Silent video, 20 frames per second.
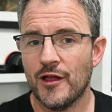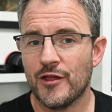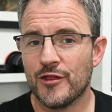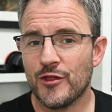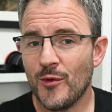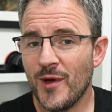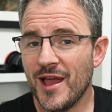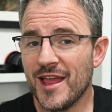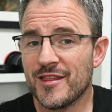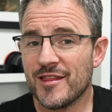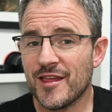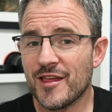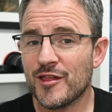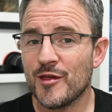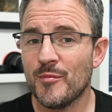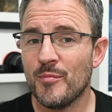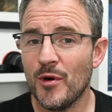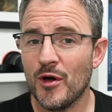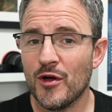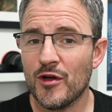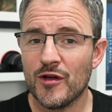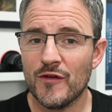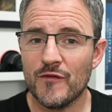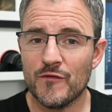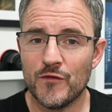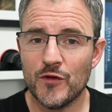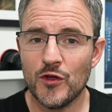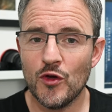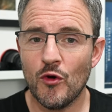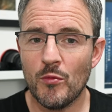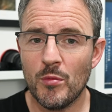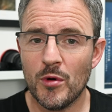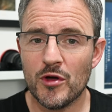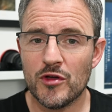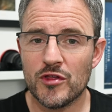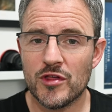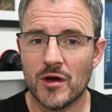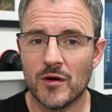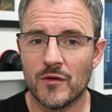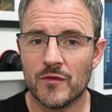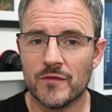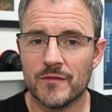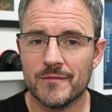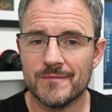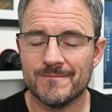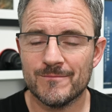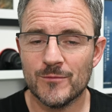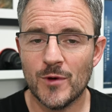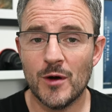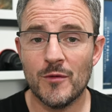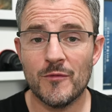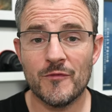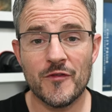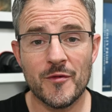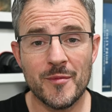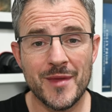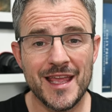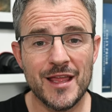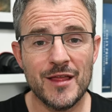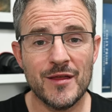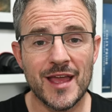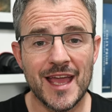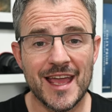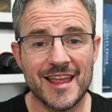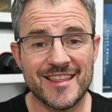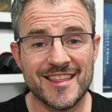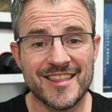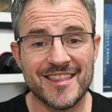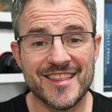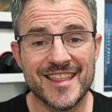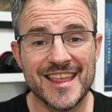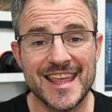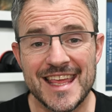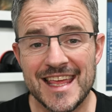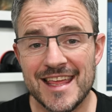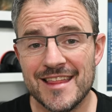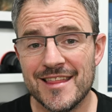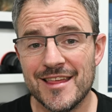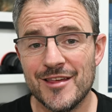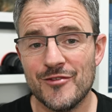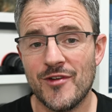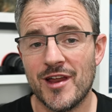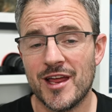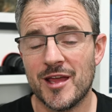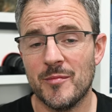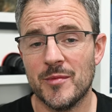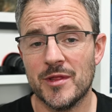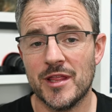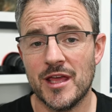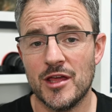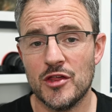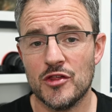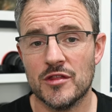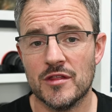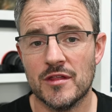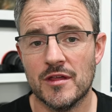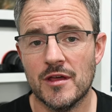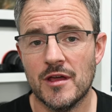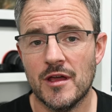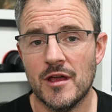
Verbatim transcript: So is this a book for your bookshelf? Well, for me, it's an easy recommendation.